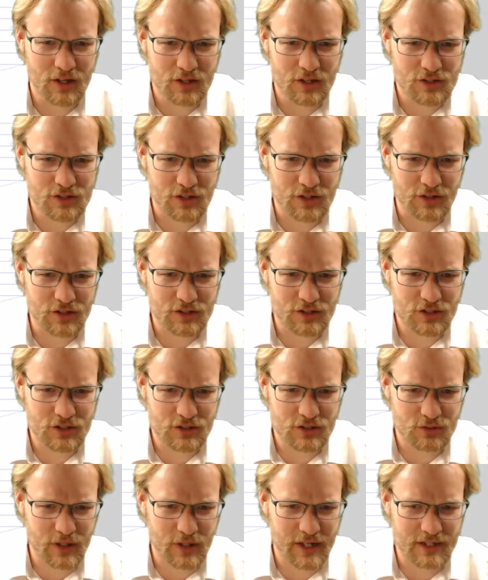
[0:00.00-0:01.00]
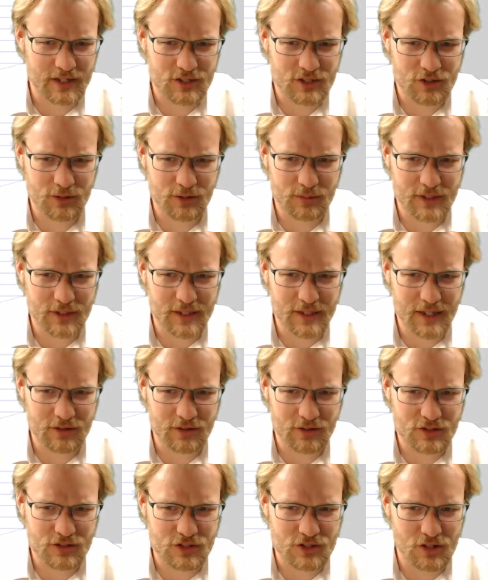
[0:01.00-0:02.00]
So, this is what I scribbled down
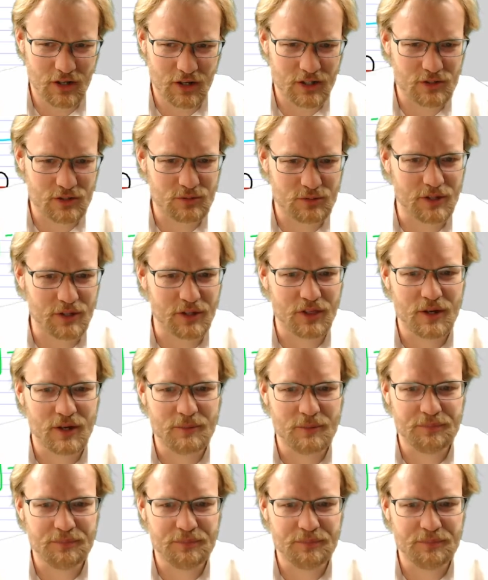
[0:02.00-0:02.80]
to start with,